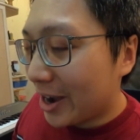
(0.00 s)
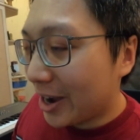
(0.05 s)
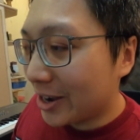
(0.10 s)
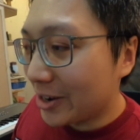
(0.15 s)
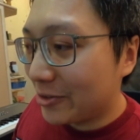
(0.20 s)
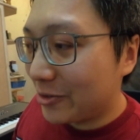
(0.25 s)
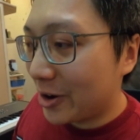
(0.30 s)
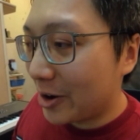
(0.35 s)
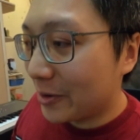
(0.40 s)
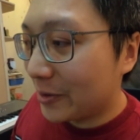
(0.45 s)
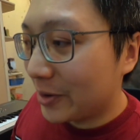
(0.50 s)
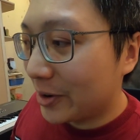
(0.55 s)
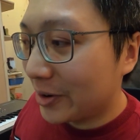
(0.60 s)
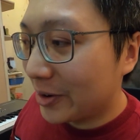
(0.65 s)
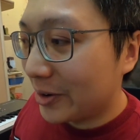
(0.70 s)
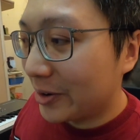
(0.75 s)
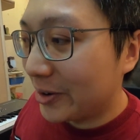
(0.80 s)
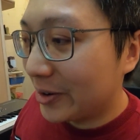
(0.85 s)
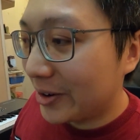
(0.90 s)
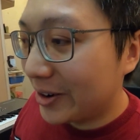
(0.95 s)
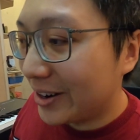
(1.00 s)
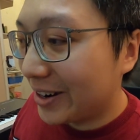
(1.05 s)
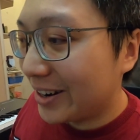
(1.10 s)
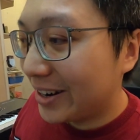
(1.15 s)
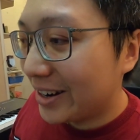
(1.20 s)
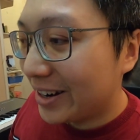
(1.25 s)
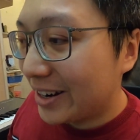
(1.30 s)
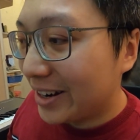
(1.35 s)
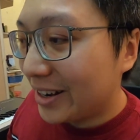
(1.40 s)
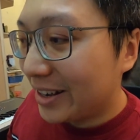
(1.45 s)

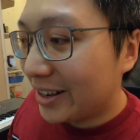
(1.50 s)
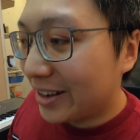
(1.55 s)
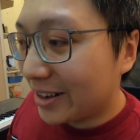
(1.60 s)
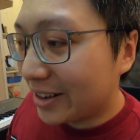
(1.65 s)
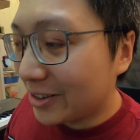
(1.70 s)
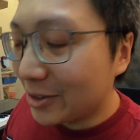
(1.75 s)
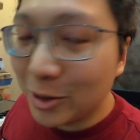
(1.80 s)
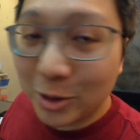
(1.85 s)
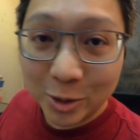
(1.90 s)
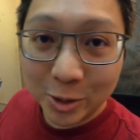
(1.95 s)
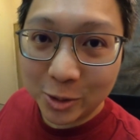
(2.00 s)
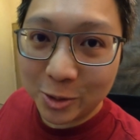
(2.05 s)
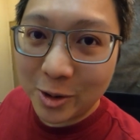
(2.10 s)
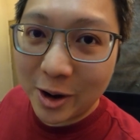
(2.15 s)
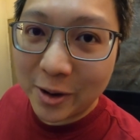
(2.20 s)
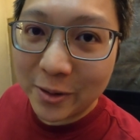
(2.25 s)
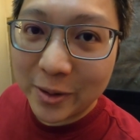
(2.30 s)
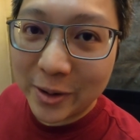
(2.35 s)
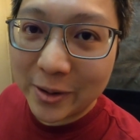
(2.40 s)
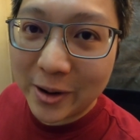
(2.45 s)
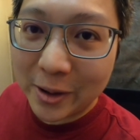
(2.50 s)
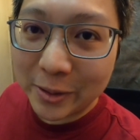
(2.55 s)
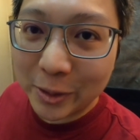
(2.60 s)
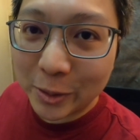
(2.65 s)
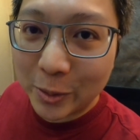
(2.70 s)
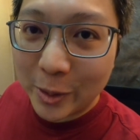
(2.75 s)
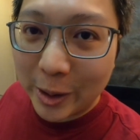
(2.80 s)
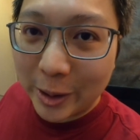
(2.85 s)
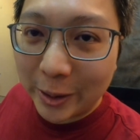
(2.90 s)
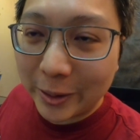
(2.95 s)
I used to travel around
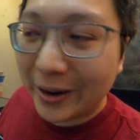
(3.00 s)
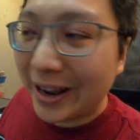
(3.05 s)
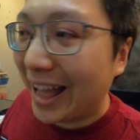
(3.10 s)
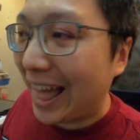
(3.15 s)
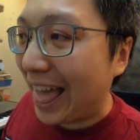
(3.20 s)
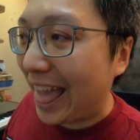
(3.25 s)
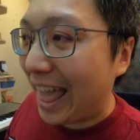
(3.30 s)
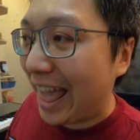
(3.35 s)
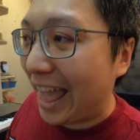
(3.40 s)
the world.